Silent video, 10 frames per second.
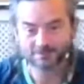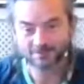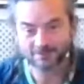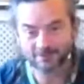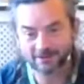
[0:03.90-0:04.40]

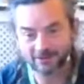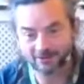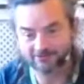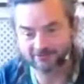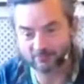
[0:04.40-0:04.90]
Oh,
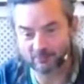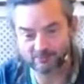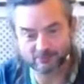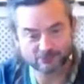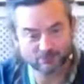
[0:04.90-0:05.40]
lovely
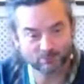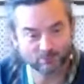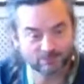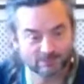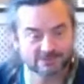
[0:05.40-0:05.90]
people.
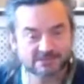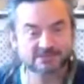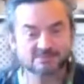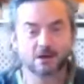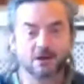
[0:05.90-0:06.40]
This is
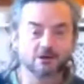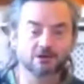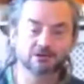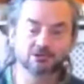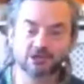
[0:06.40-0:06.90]
Marc
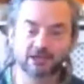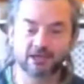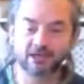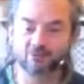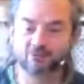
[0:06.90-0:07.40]
J.
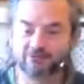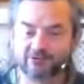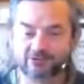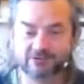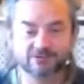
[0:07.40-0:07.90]

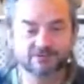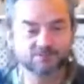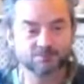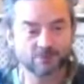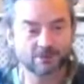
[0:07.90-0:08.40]
Acquaviva
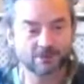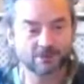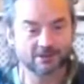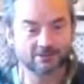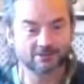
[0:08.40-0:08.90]

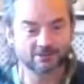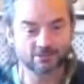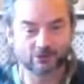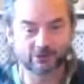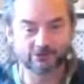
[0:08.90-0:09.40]
um,
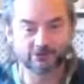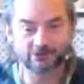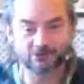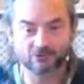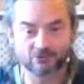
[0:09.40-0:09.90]
with
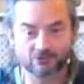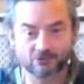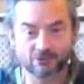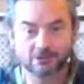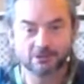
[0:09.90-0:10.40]
your
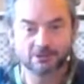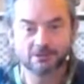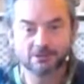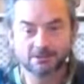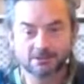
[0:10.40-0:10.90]

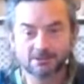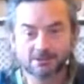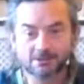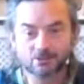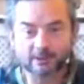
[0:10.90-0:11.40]

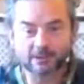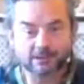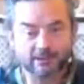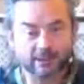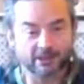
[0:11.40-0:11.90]

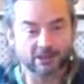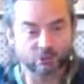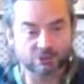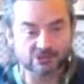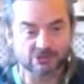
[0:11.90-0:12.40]
weekly
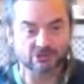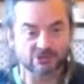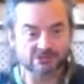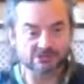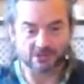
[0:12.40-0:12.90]
Yoga
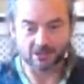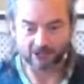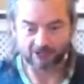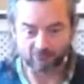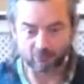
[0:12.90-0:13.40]
Solutions
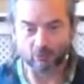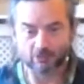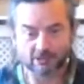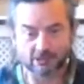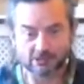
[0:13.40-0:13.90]
live
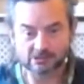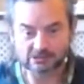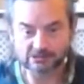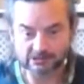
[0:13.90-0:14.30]
broadcast.